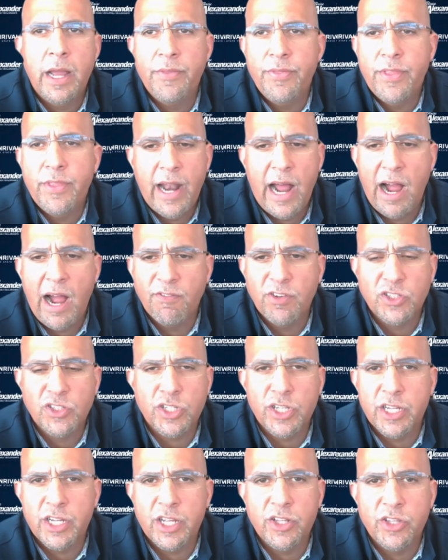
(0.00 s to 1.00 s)
then
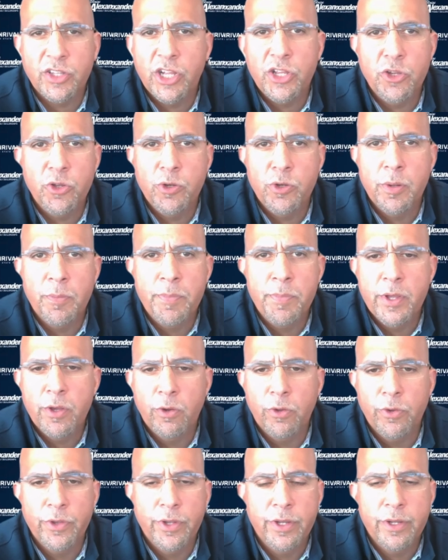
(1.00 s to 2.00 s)
obviously continuing to
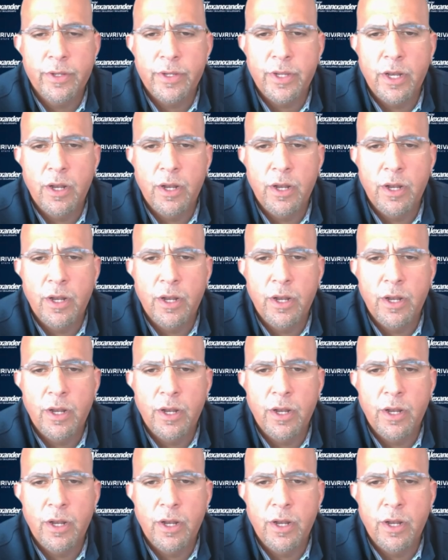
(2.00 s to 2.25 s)
build,